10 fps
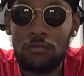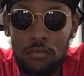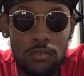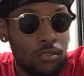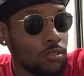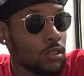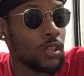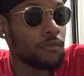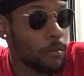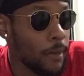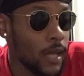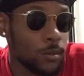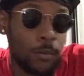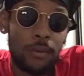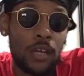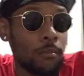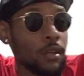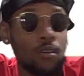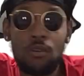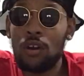You too good of a basketball player to be
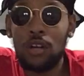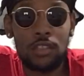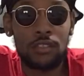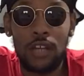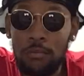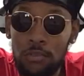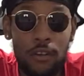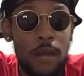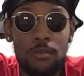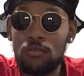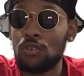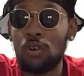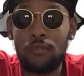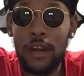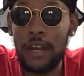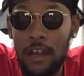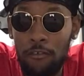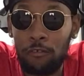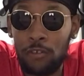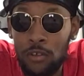doing all this dumb crap you doing right now
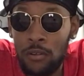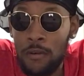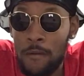for real.